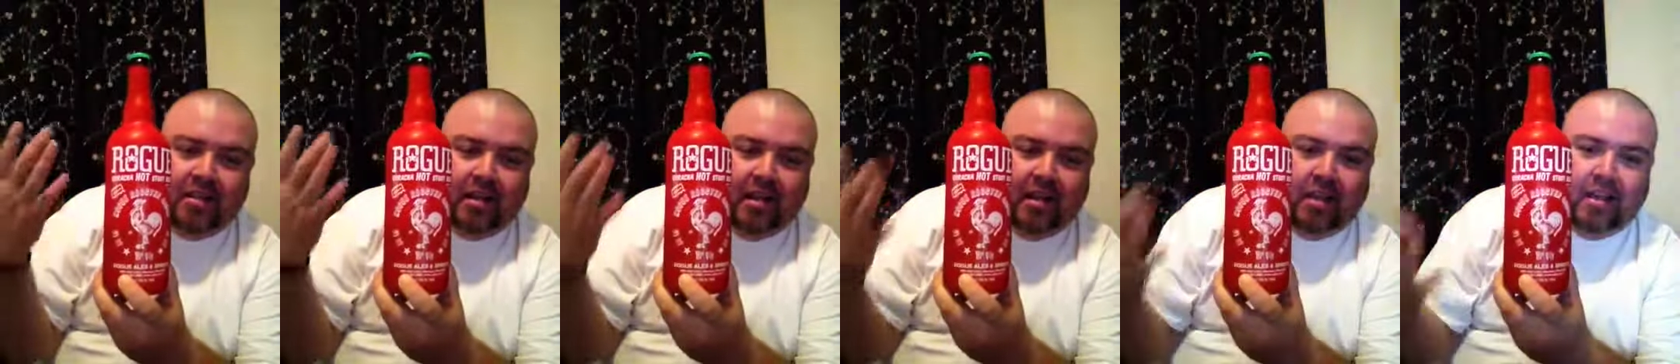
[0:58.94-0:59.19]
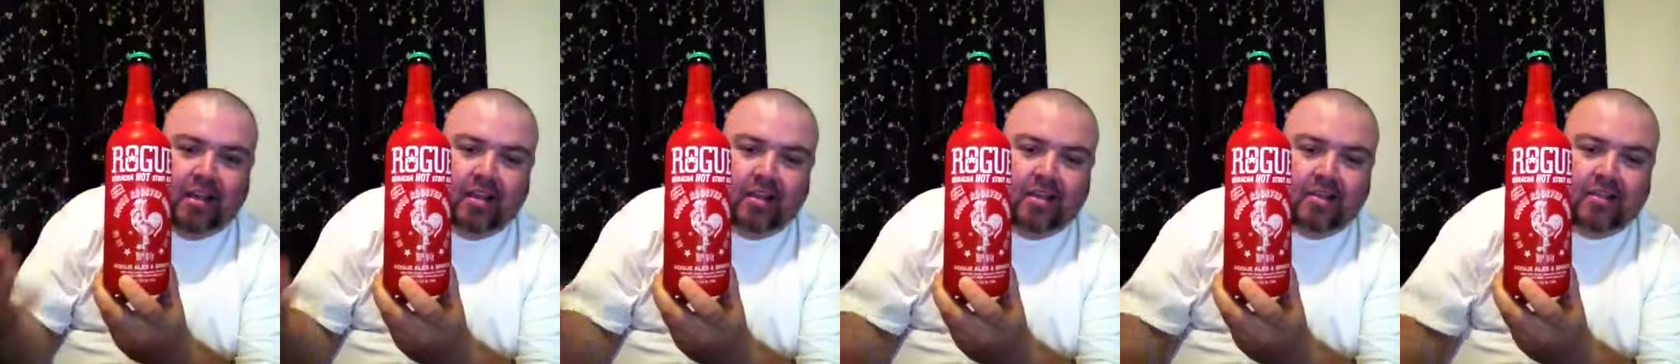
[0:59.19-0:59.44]

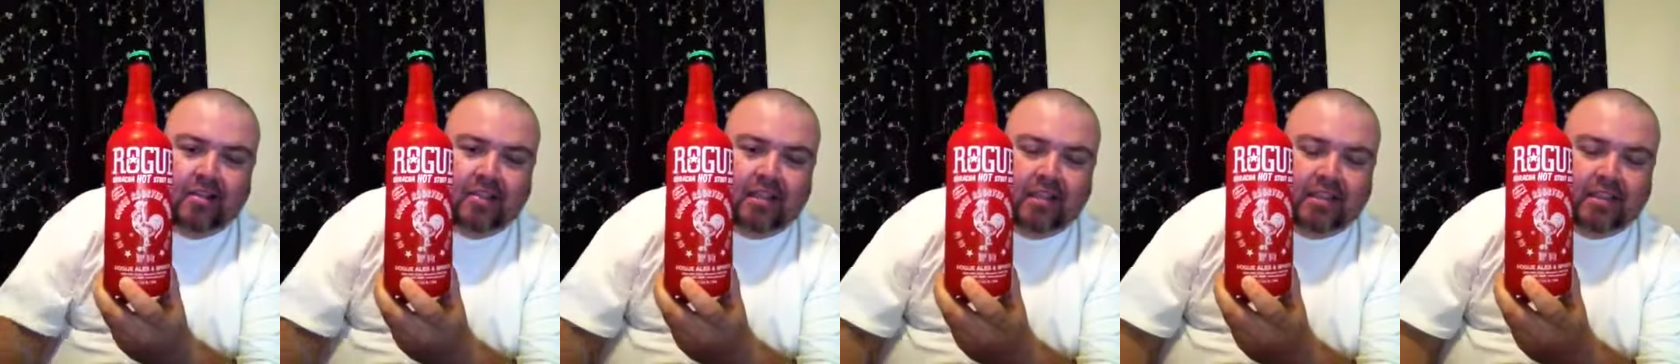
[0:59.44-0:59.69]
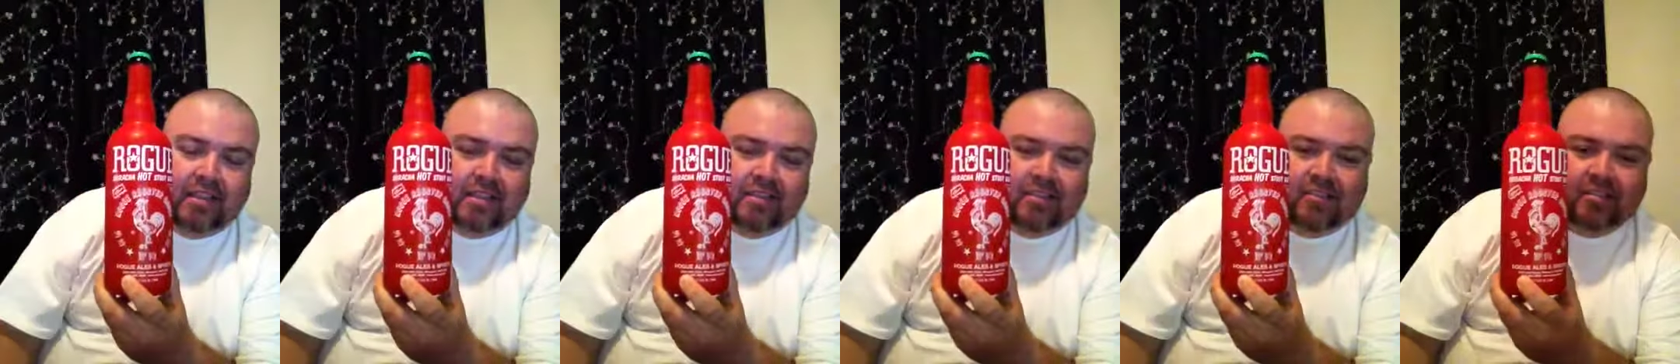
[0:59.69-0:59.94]
and I
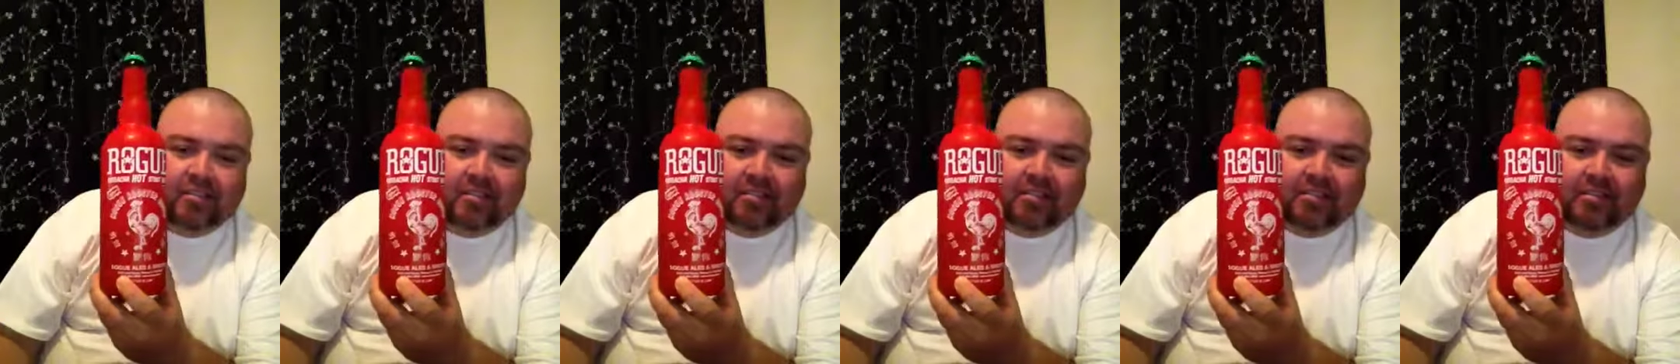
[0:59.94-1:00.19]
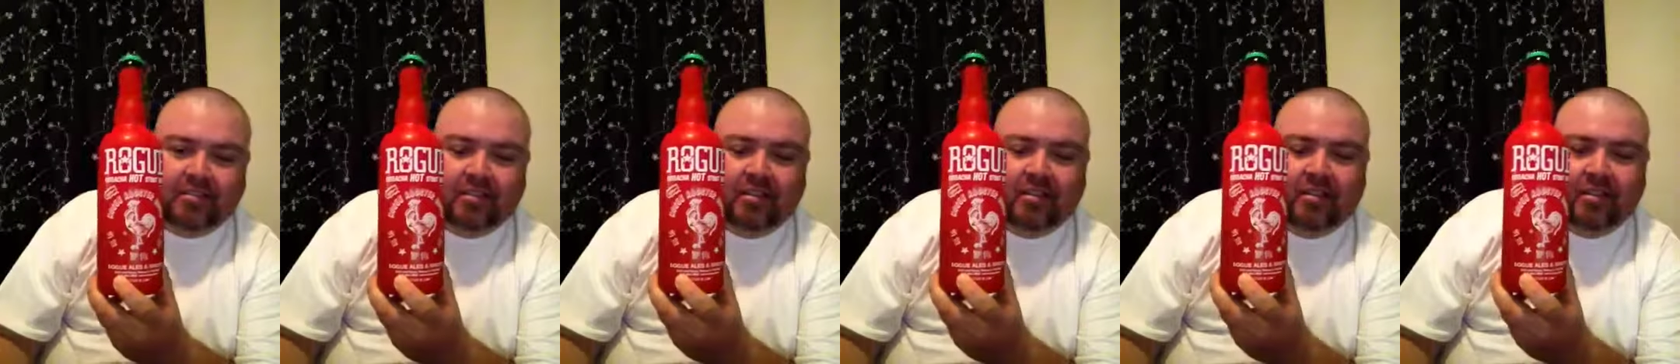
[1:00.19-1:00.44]
guess
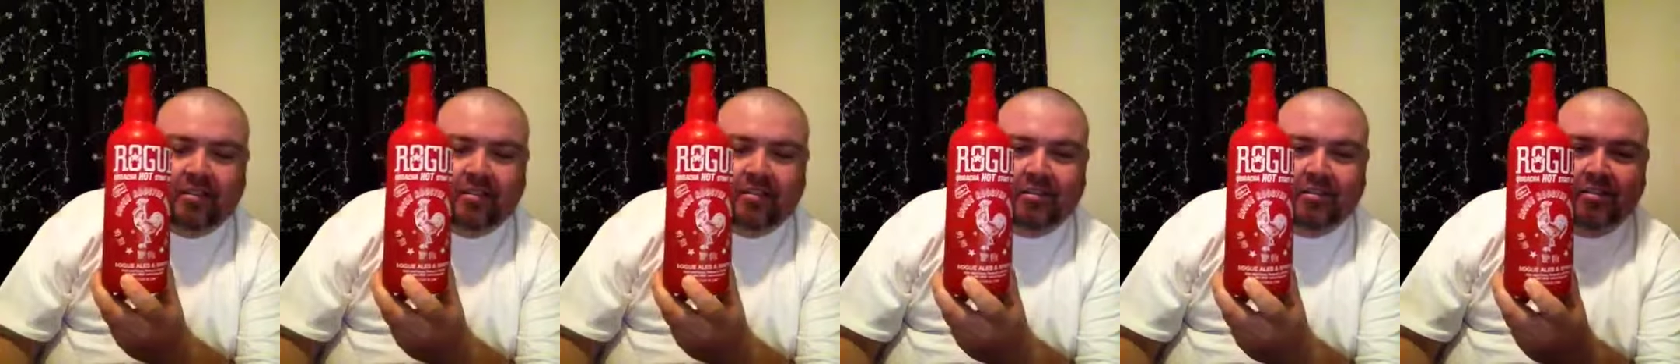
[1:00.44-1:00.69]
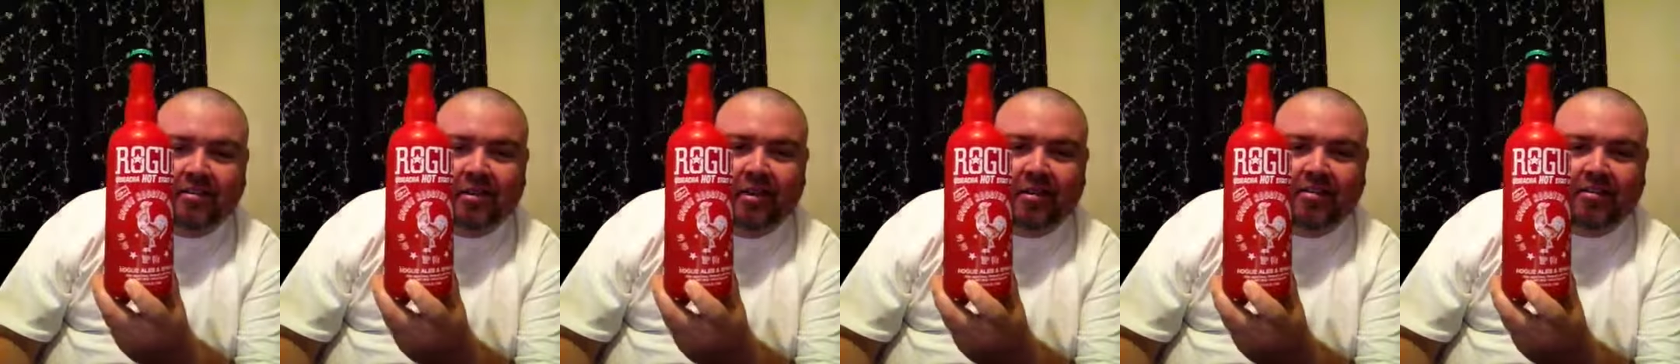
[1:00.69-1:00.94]
just a
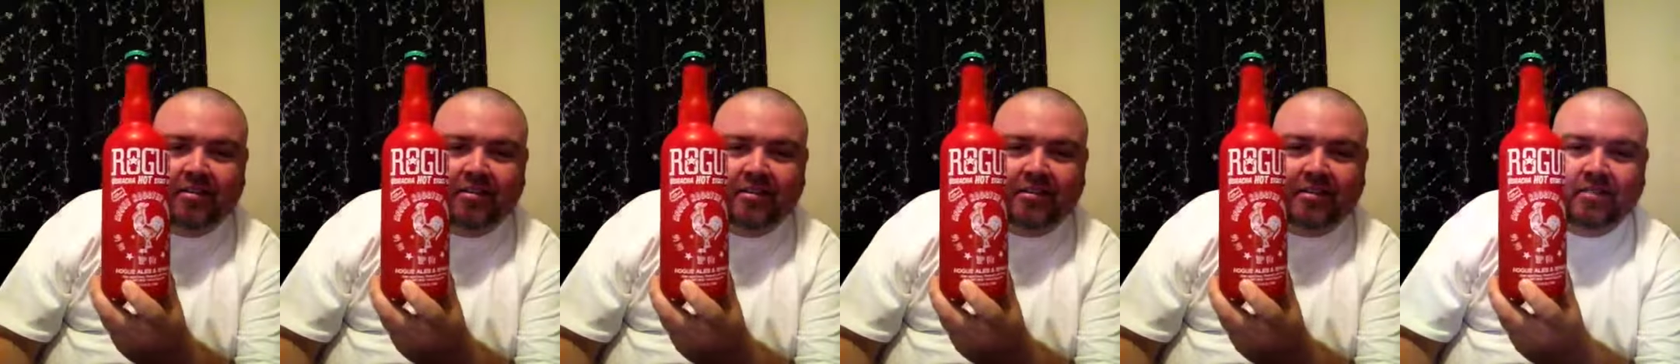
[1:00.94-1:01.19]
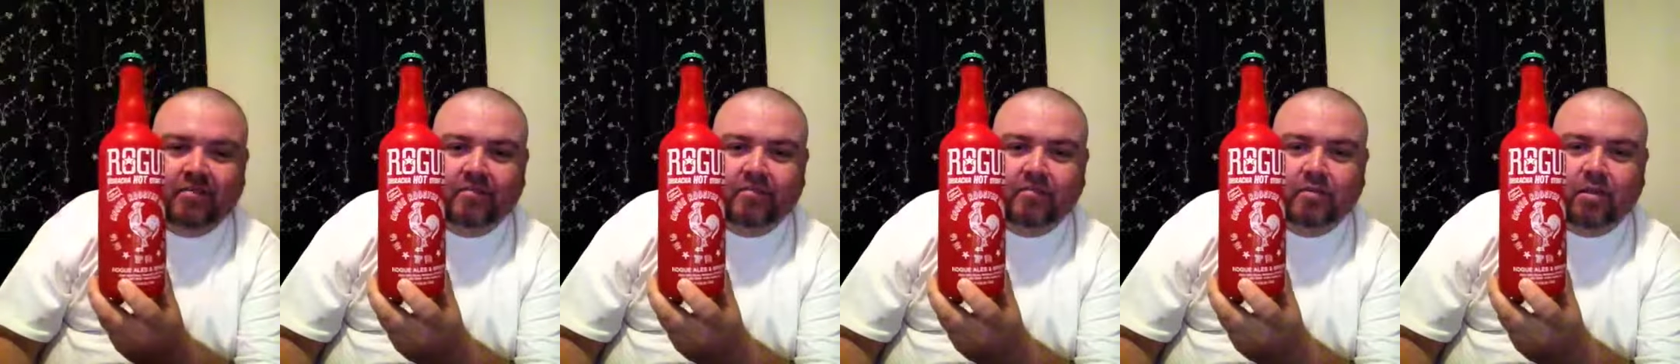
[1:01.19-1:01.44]
curiosity
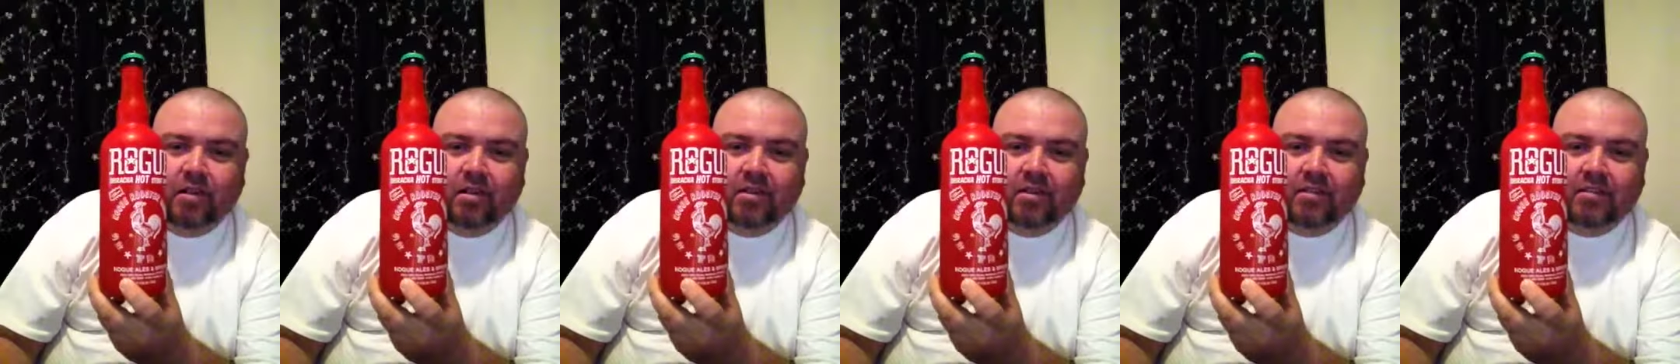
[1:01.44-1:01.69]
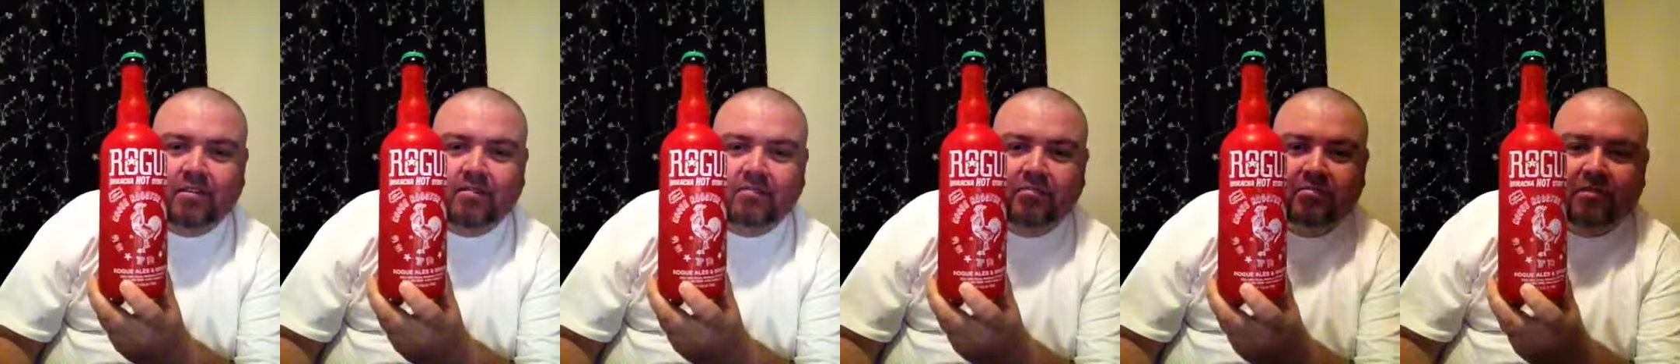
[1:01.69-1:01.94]
of wanting
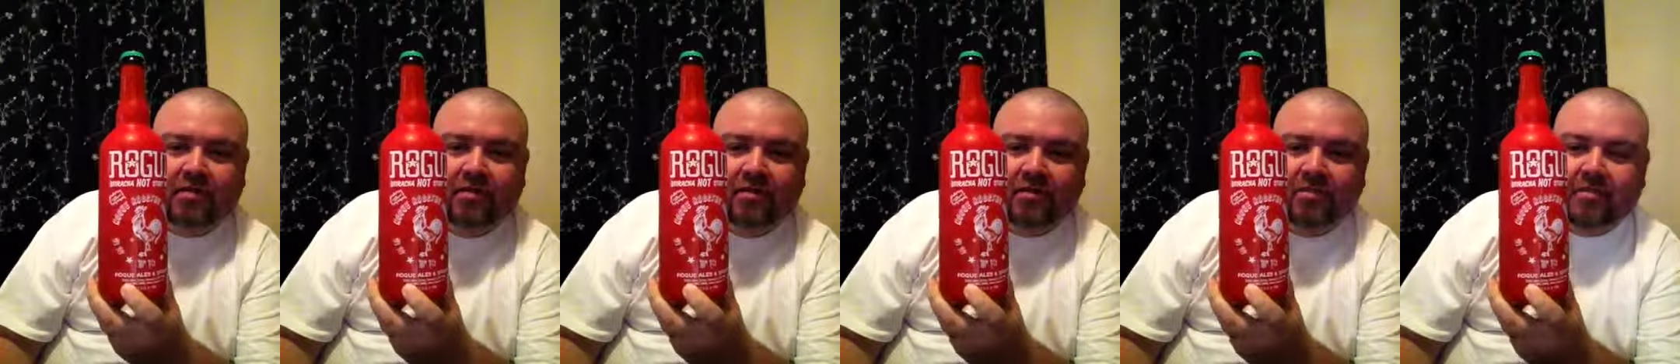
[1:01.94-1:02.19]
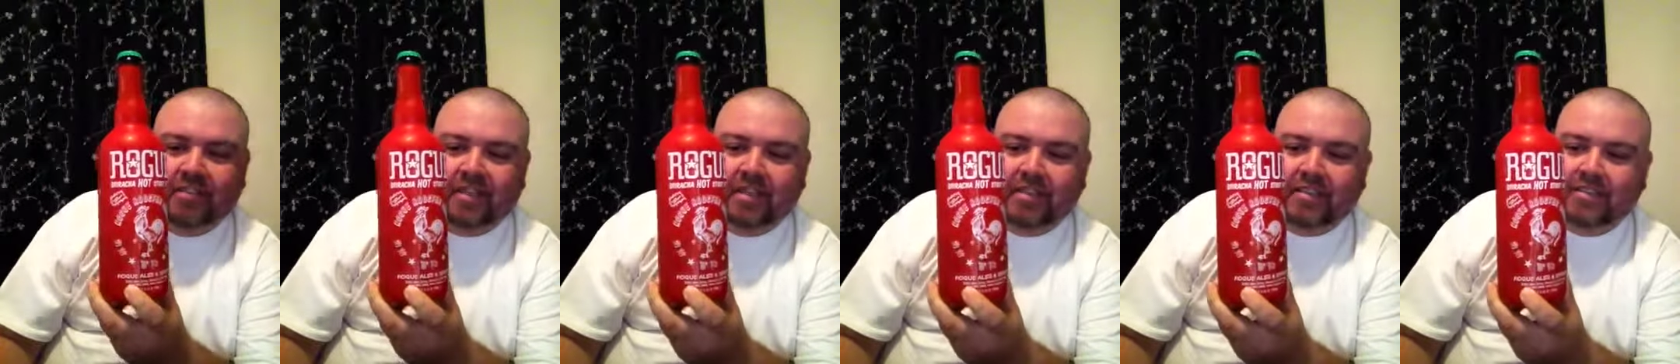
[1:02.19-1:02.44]
to
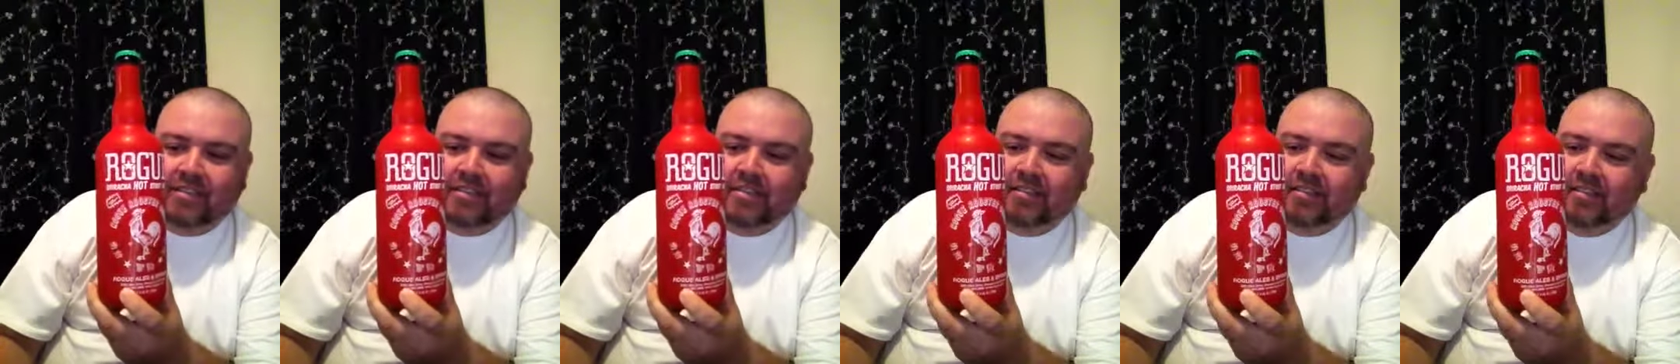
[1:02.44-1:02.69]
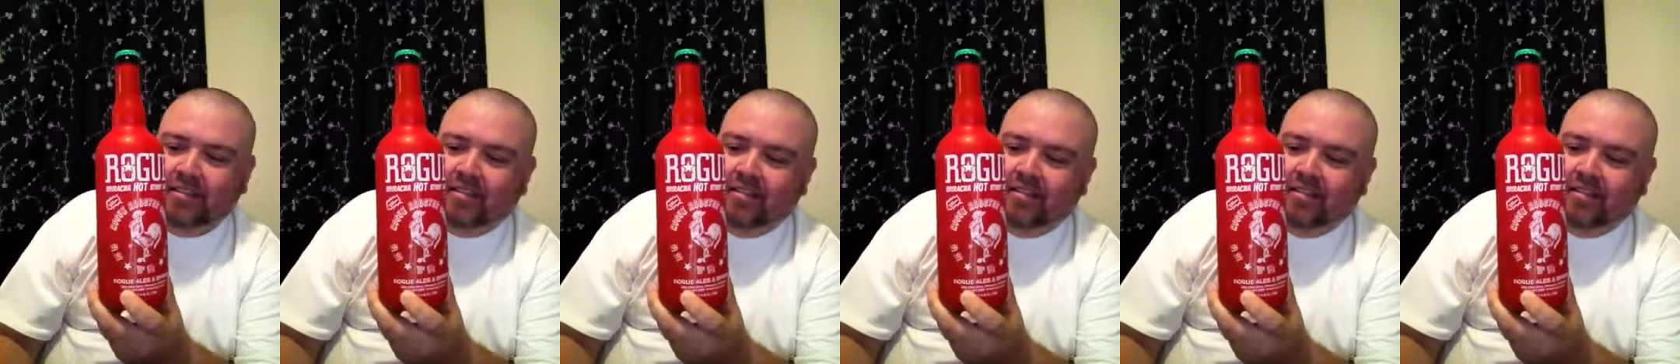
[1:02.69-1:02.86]
taste